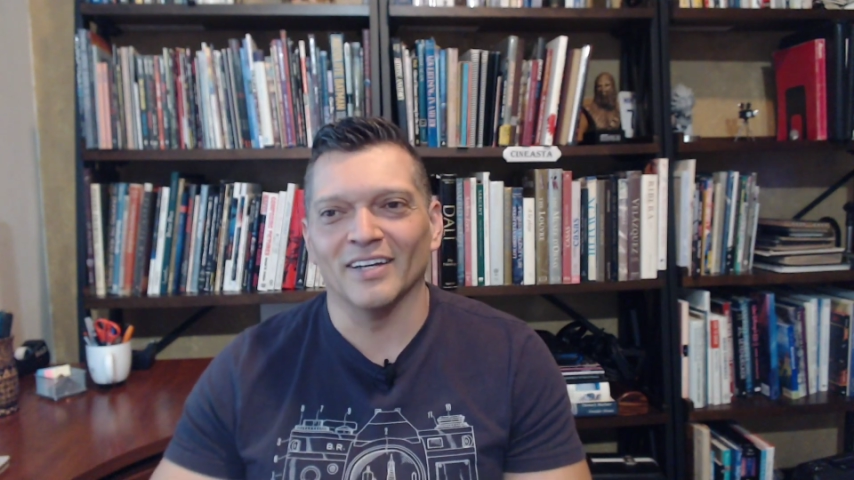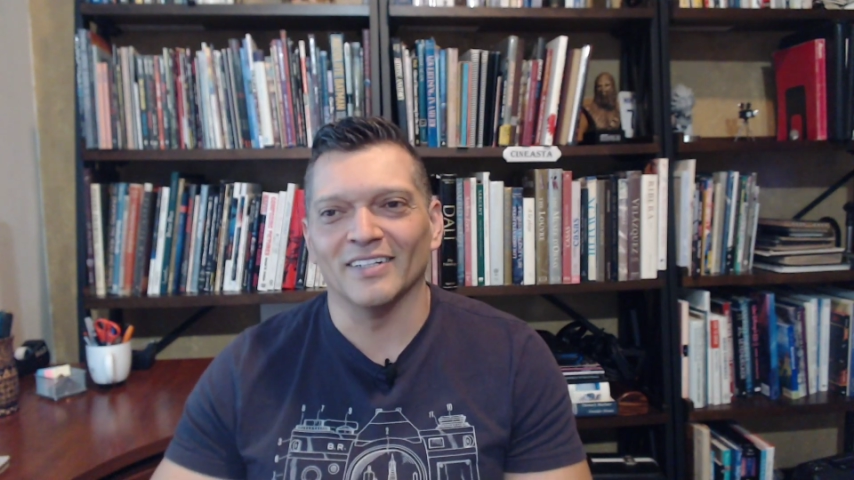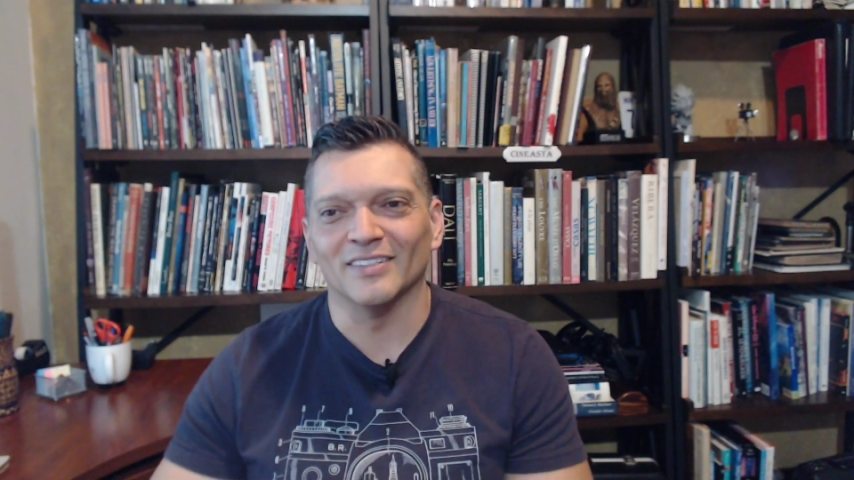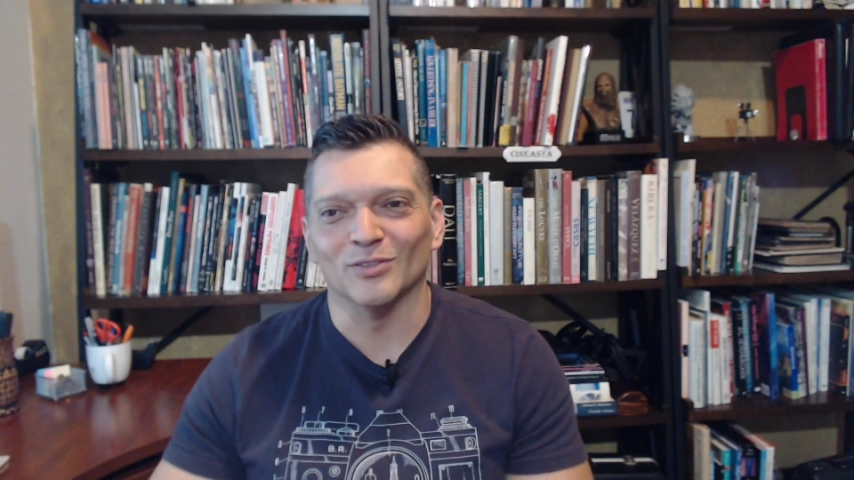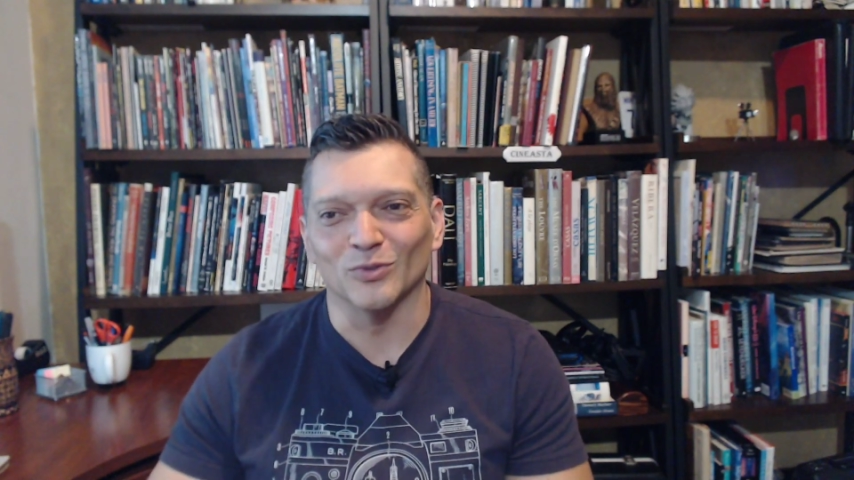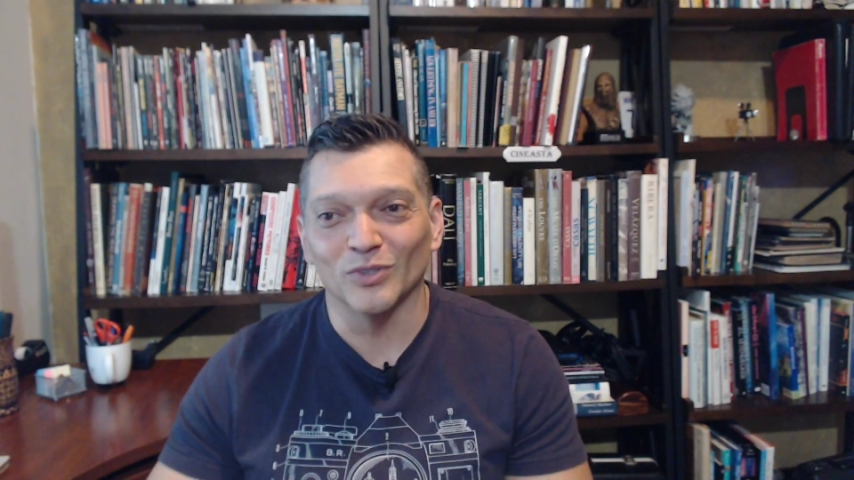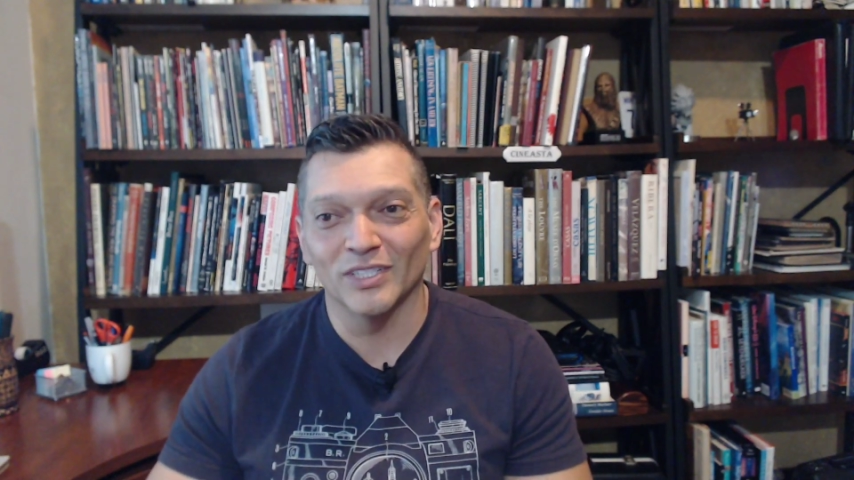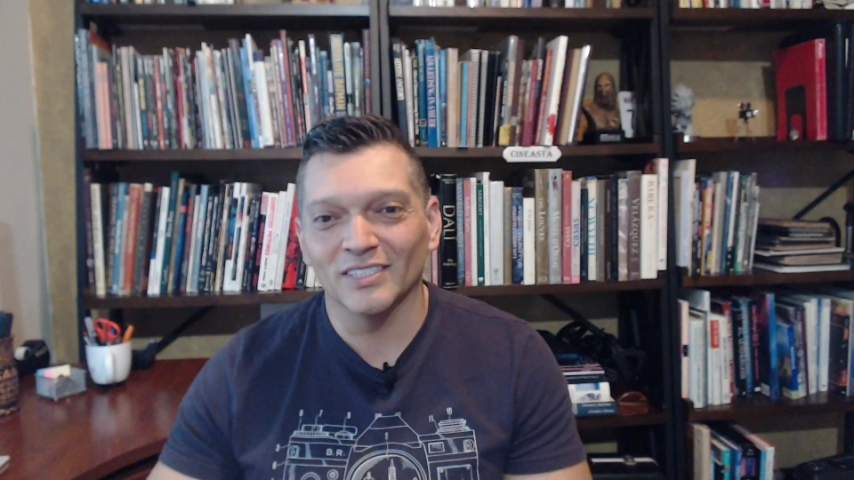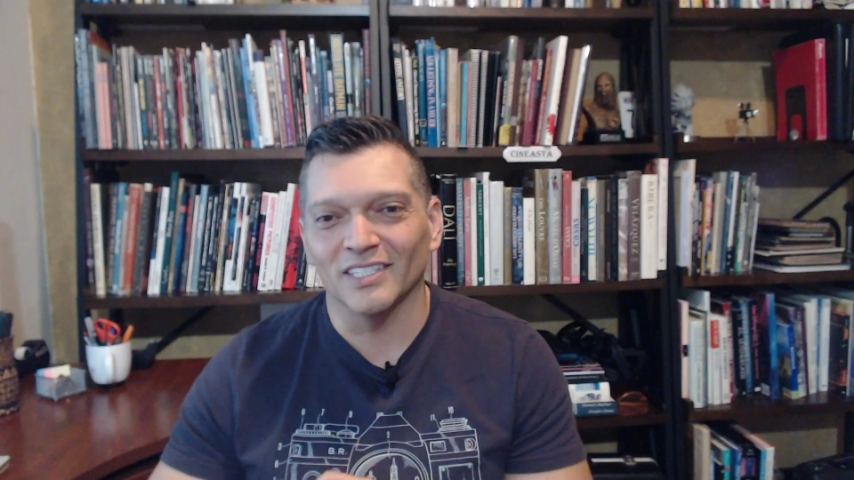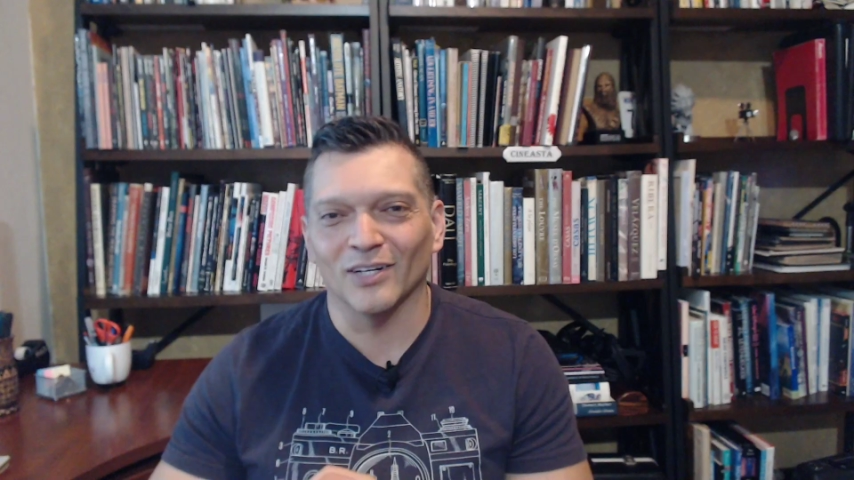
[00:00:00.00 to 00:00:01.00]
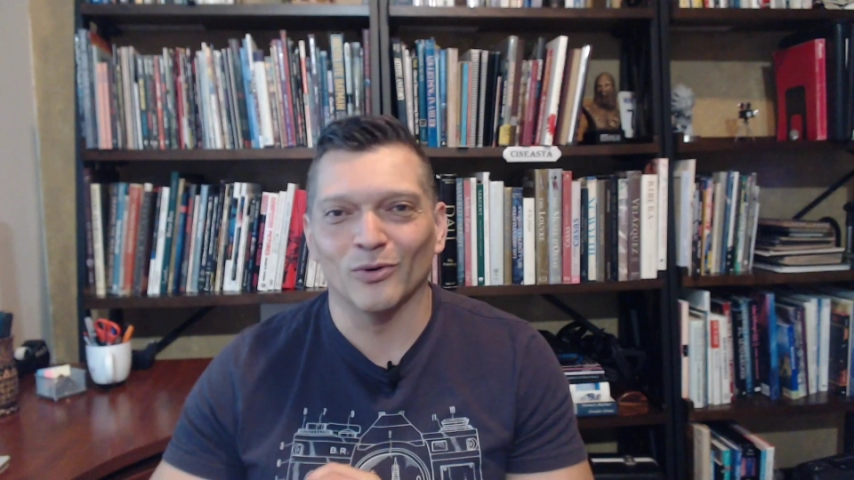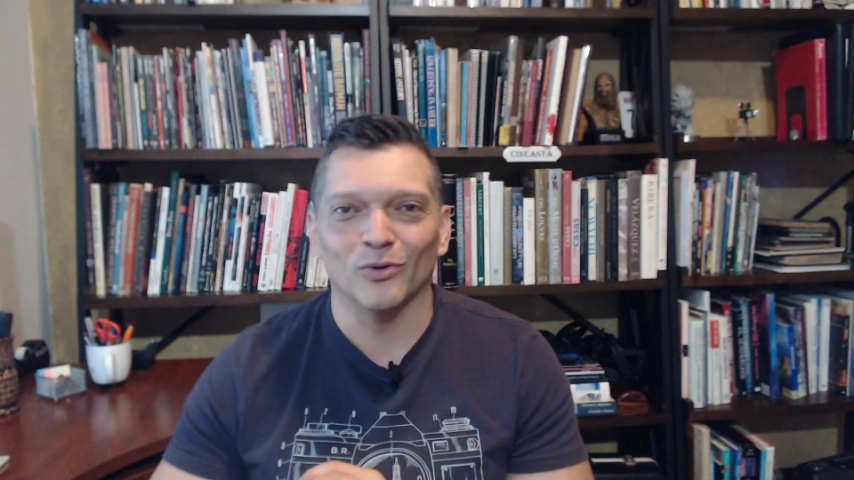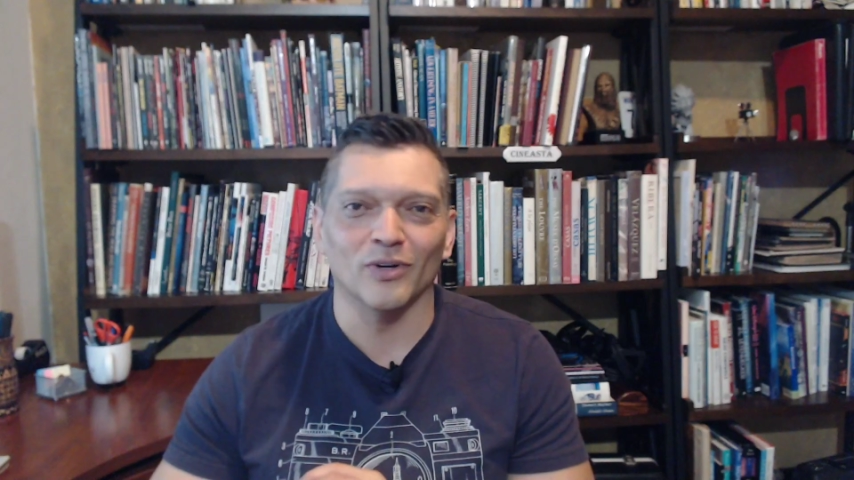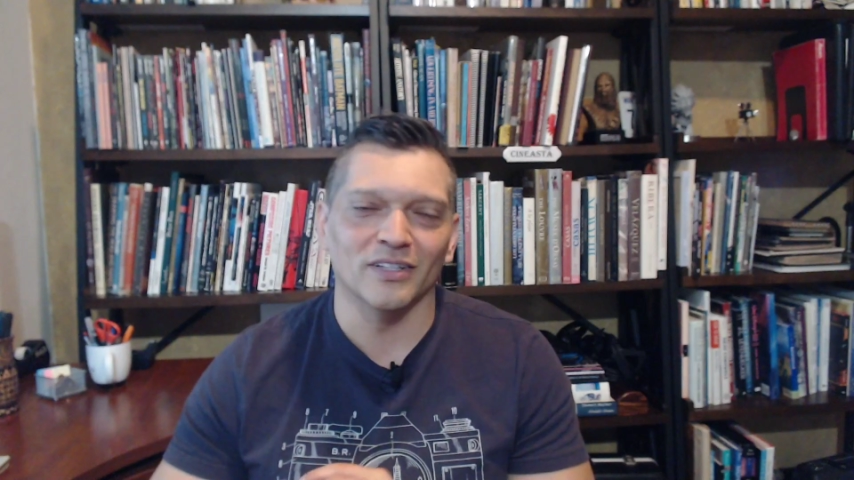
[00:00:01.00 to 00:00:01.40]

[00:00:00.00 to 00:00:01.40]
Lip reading: is really cool.